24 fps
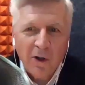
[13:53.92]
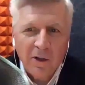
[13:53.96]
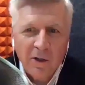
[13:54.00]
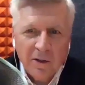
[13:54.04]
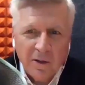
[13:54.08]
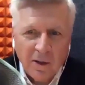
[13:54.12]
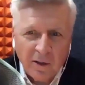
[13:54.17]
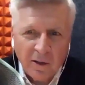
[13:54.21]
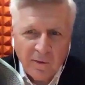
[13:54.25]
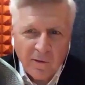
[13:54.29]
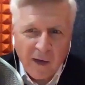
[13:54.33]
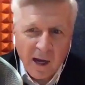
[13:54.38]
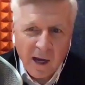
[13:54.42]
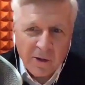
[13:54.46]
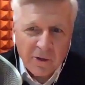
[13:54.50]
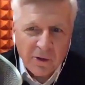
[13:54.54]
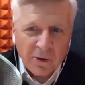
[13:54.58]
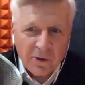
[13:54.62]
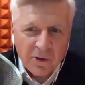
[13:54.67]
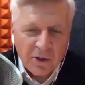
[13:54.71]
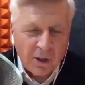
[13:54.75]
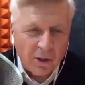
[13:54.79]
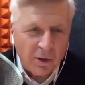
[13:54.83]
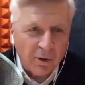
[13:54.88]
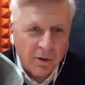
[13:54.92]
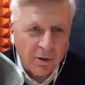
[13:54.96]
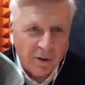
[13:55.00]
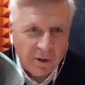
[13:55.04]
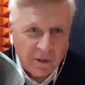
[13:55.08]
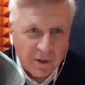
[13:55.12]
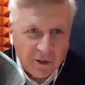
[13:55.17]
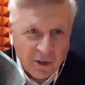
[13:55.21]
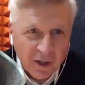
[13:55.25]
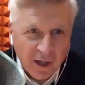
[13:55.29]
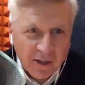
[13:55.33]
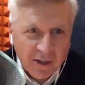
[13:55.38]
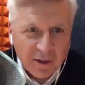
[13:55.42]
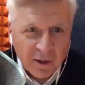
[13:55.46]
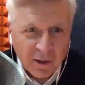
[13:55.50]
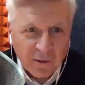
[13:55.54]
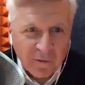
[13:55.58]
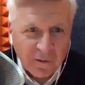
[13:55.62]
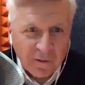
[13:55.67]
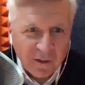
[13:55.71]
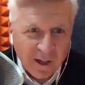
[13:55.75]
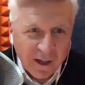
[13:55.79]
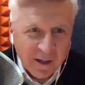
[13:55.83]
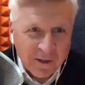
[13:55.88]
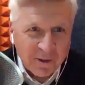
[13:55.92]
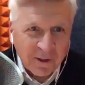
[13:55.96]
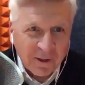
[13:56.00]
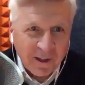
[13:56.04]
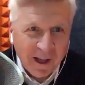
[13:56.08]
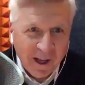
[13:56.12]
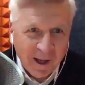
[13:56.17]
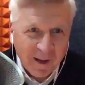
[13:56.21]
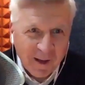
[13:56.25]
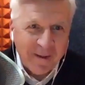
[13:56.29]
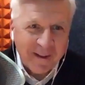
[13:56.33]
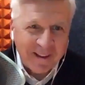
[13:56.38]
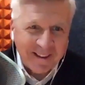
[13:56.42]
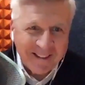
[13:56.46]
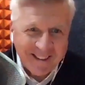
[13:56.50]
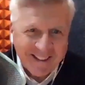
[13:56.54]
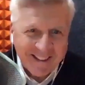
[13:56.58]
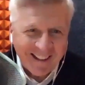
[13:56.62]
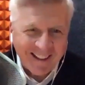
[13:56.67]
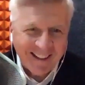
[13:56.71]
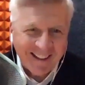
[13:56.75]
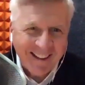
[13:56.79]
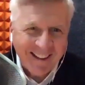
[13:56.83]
is to advise your children to change their financial habits.